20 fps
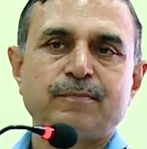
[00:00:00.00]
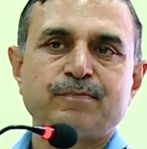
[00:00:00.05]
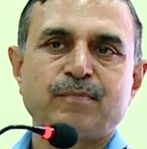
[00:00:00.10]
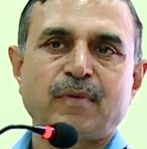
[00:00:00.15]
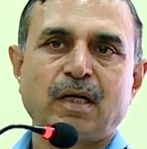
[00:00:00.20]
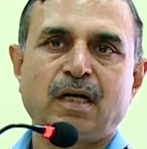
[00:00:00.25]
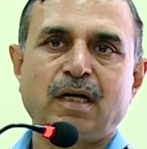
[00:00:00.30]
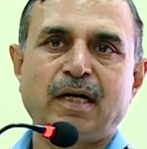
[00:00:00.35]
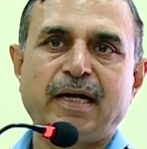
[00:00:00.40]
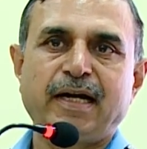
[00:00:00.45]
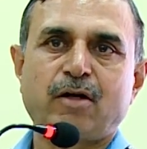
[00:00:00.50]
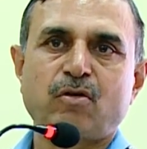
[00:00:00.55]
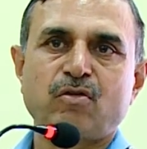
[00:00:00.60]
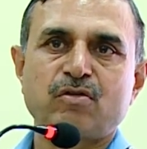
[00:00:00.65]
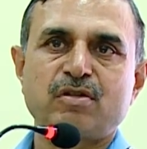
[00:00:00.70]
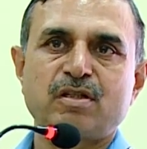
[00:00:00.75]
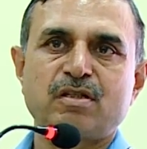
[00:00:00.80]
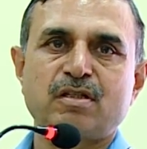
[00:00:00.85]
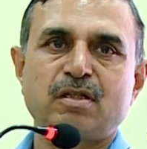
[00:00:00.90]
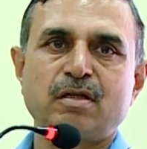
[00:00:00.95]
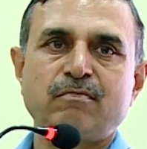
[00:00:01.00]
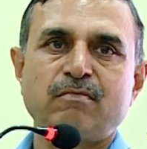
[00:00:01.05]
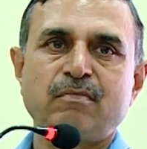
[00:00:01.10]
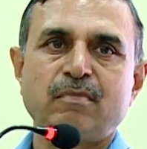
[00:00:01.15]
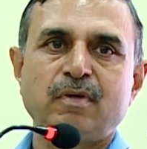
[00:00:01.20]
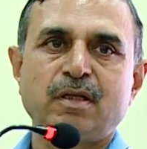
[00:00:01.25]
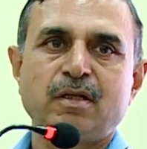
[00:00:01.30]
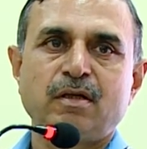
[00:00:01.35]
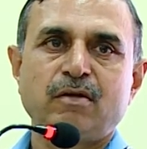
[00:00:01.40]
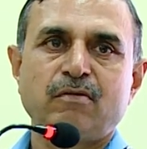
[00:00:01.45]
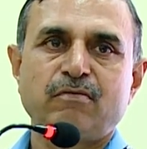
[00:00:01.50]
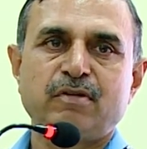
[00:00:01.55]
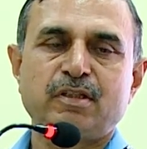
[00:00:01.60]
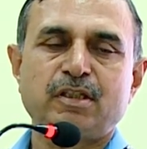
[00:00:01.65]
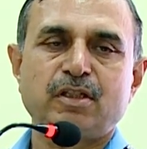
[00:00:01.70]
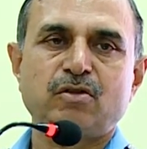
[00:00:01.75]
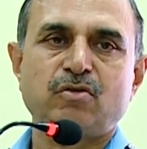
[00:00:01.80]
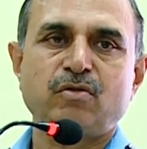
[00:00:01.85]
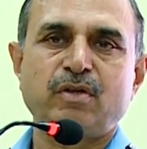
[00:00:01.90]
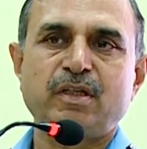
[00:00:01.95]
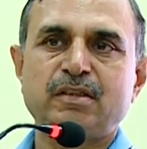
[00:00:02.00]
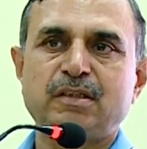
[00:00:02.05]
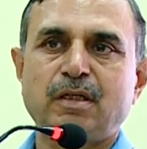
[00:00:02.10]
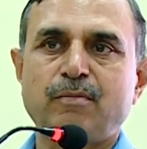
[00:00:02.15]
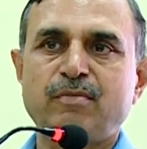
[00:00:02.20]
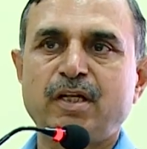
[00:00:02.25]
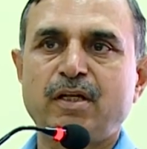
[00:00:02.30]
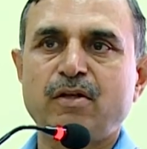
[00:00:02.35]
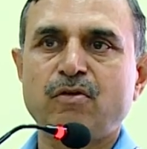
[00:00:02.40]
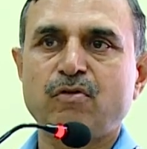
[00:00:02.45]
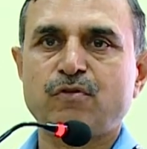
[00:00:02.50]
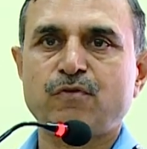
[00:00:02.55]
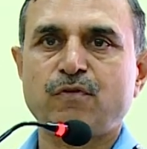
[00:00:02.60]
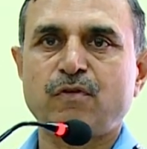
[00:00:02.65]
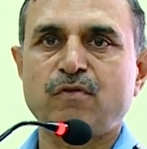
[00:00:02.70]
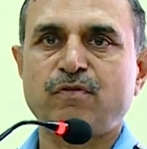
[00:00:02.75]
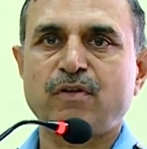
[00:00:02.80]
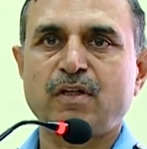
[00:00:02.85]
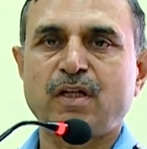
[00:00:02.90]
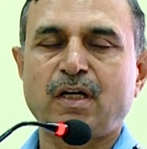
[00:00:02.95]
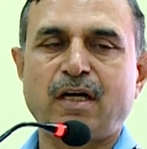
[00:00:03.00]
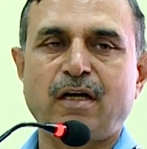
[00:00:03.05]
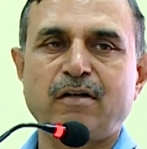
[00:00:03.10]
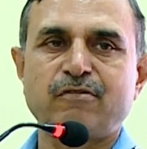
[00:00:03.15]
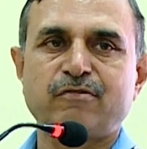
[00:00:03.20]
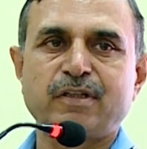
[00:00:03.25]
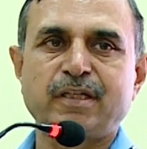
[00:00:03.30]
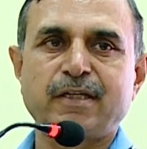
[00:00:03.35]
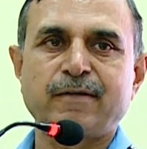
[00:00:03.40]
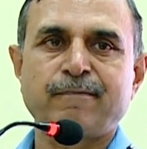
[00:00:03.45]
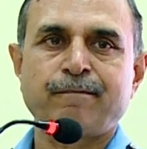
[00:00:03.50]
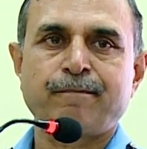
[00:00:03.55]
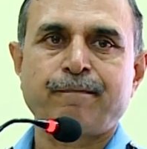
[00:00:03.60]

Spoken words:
ecosystem which is doing something useful for the country.